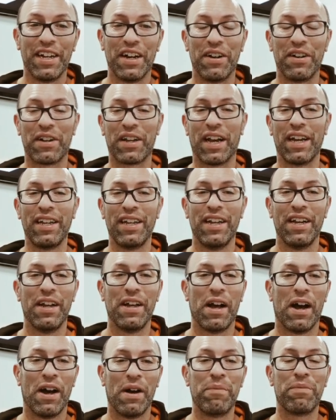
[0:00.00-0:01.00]
Okay,
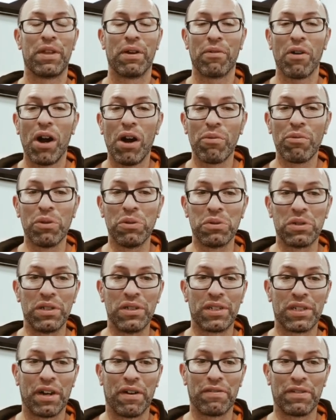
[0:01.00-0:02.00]
there are rules in
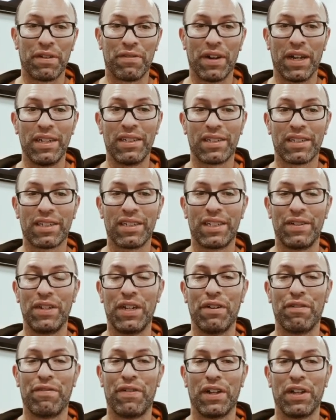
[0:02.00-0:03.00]
self-defense, because if you
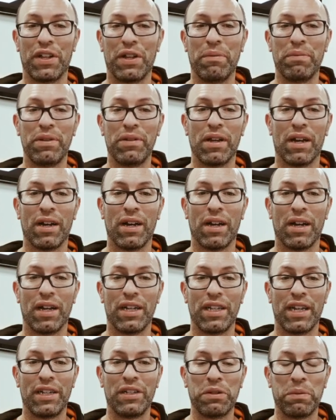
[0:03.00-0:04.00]
don't follow them,
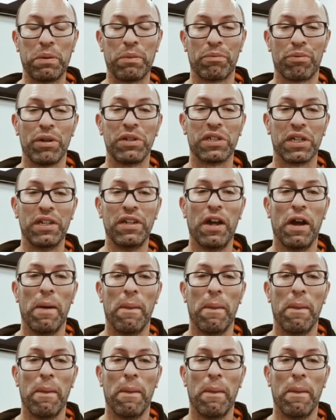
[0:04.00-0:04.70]
you end up in prison.